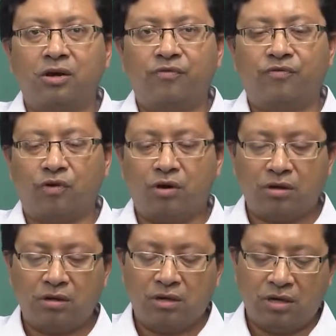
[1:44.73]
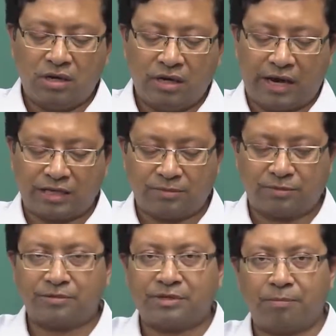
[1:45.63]
for
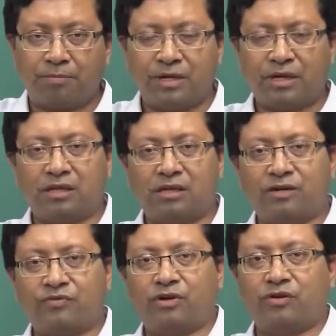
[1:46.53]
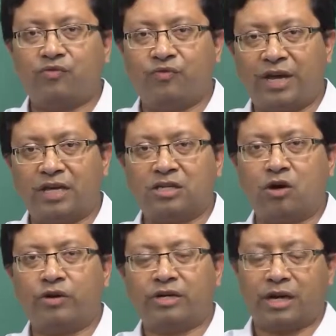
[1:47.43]
acceptance sampling and the different ways
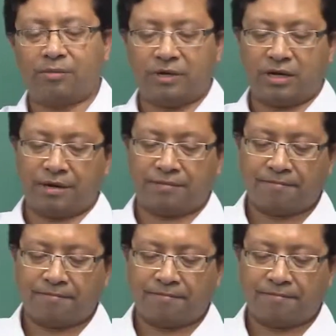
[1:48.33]
how it can be done.